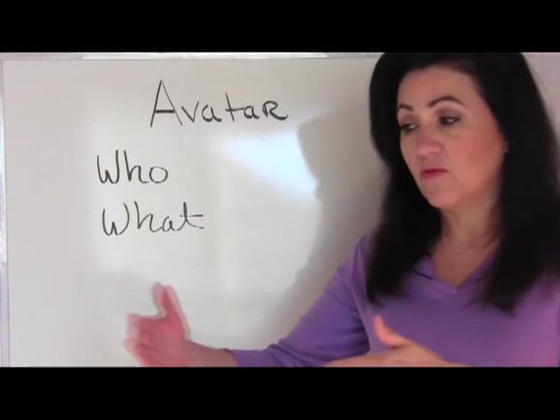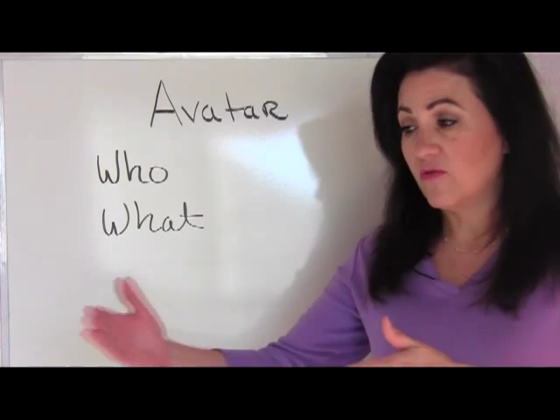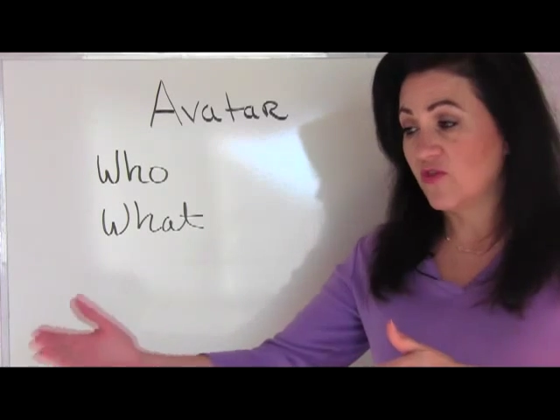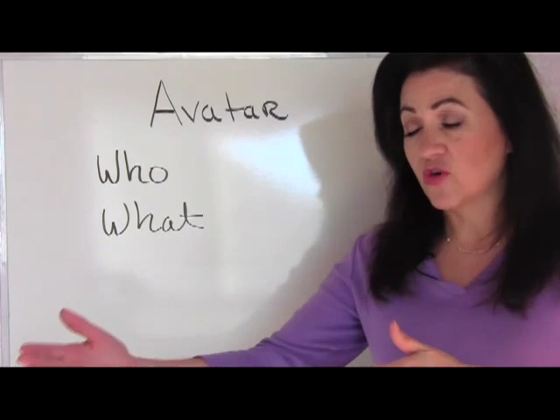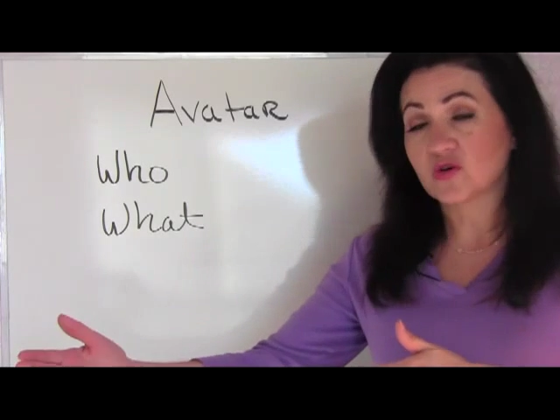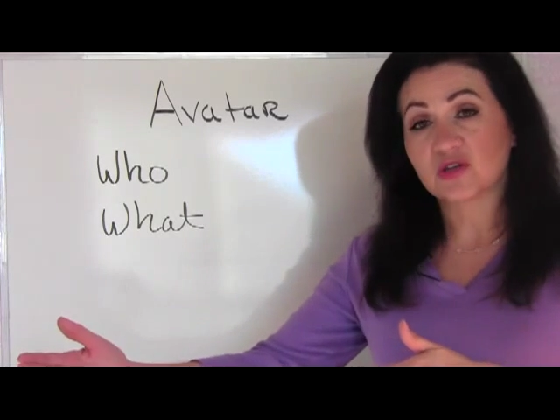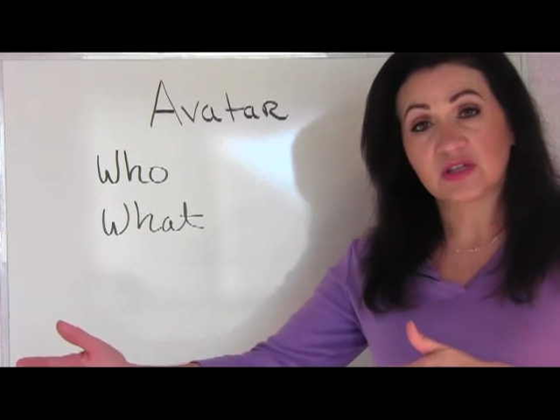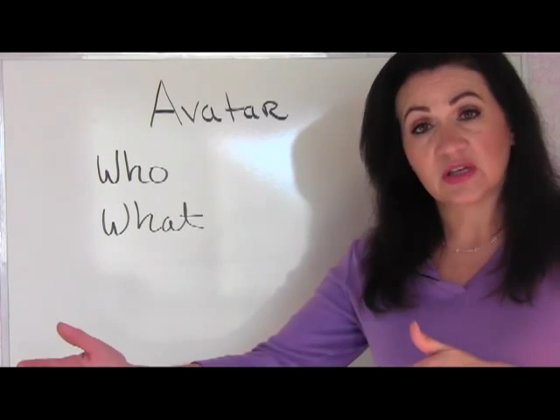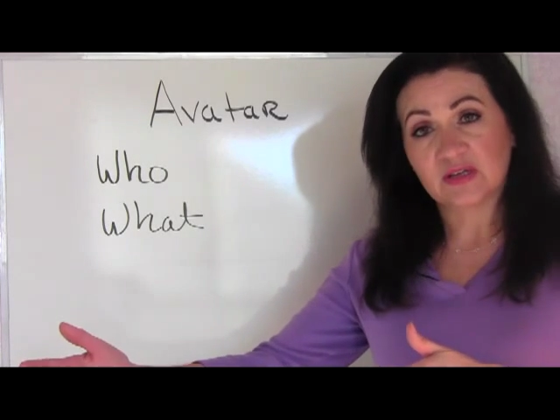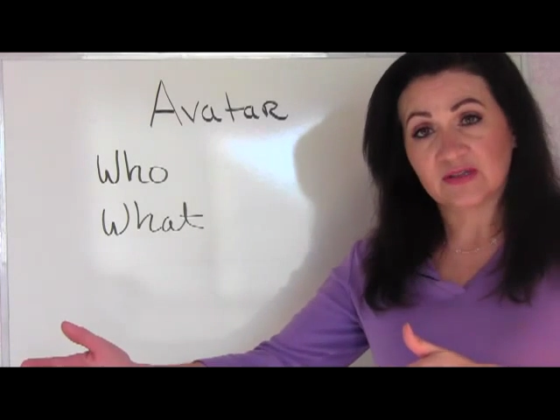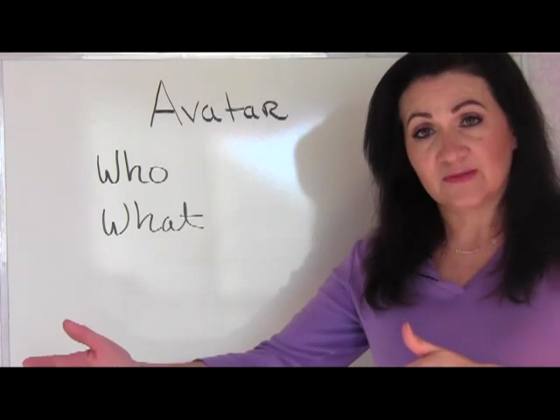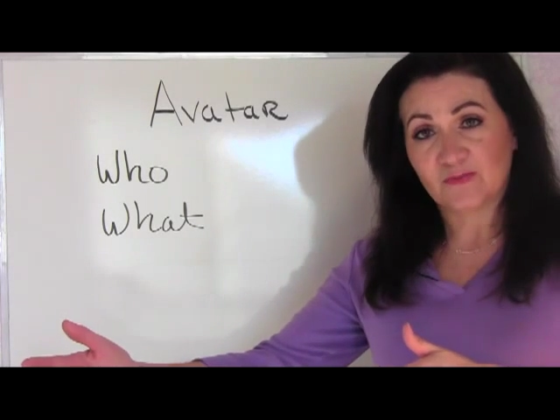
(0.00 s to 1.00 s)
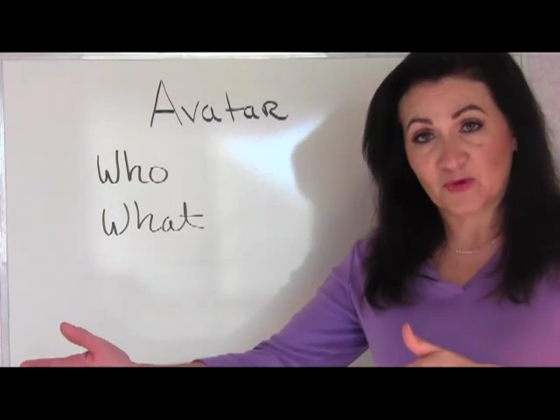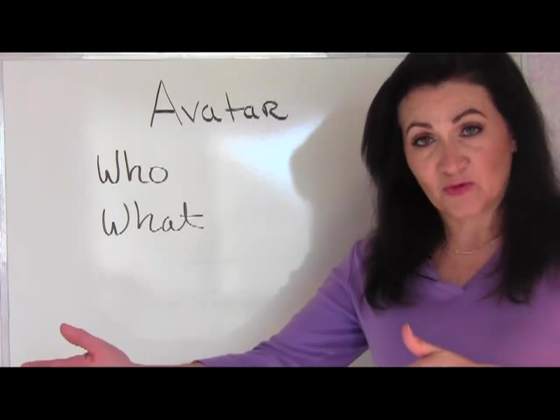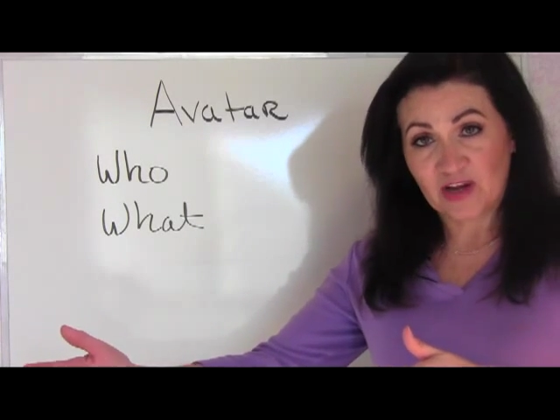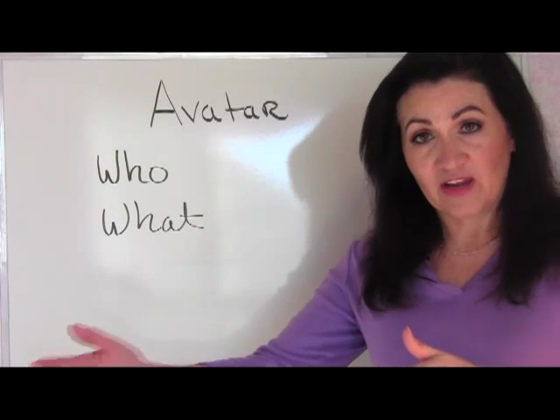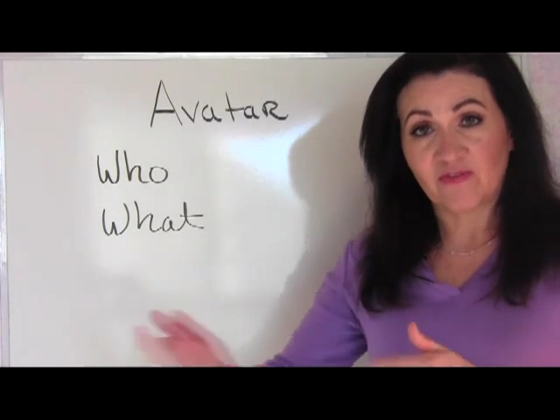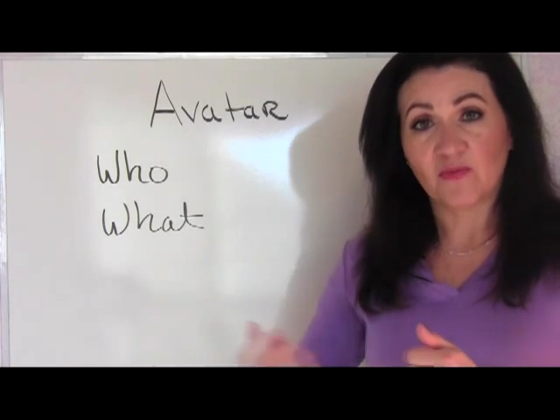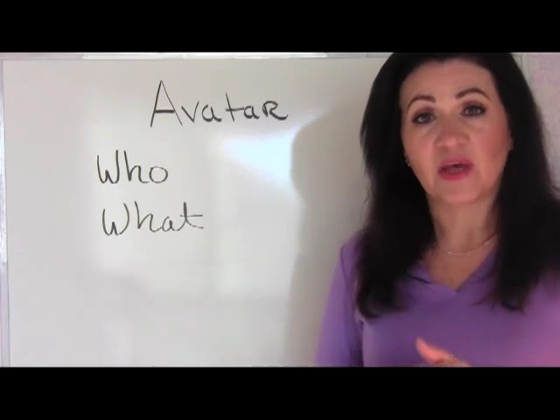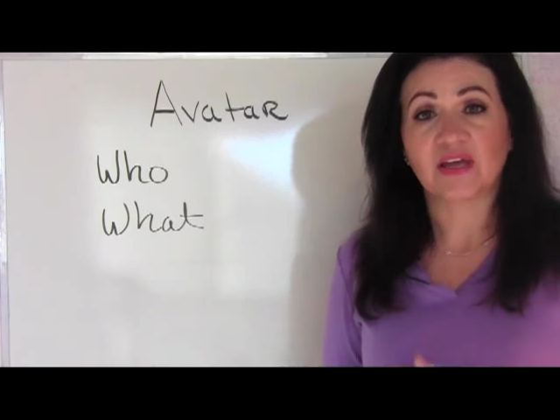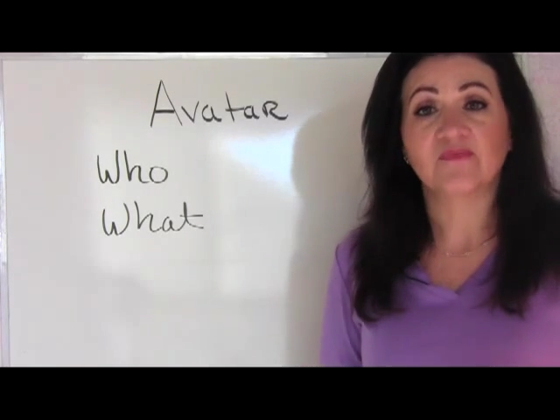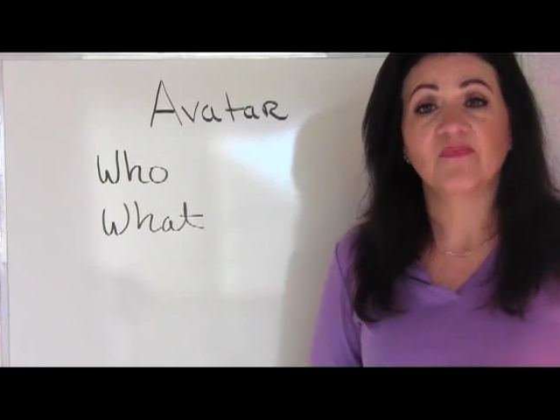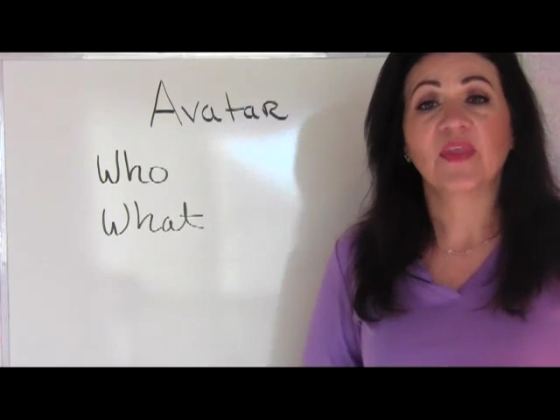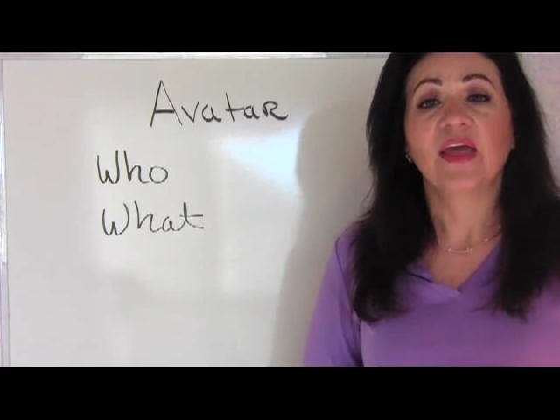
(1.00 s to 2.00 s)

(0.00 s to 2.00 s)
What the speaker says: versus bereavement.